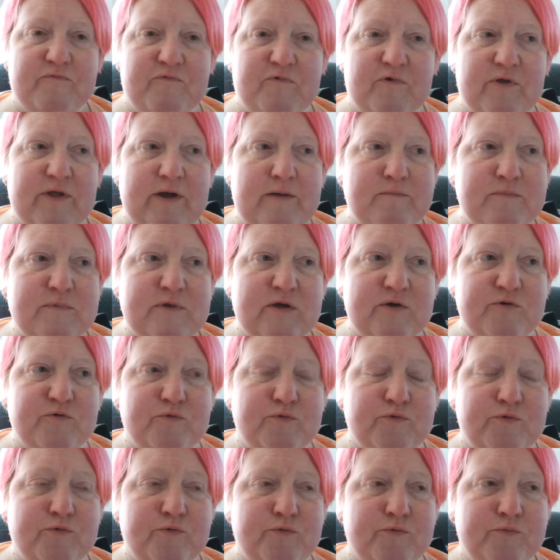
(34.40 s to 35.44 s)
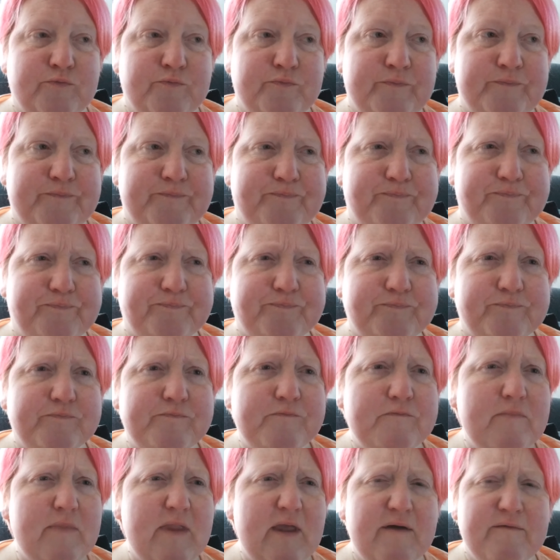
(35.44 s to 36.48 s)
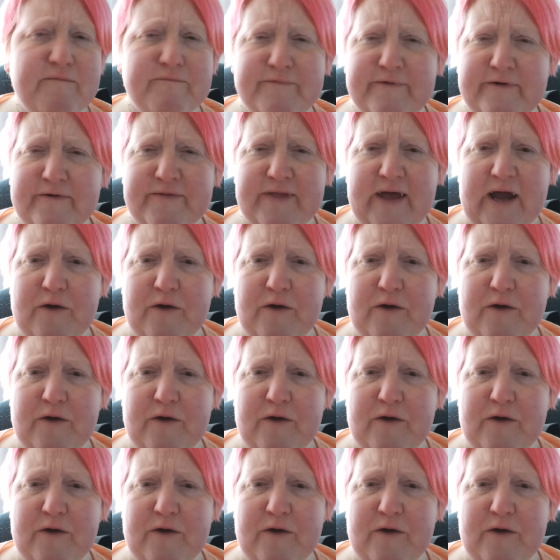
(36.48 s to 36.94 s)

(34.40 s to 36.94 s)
for them to feel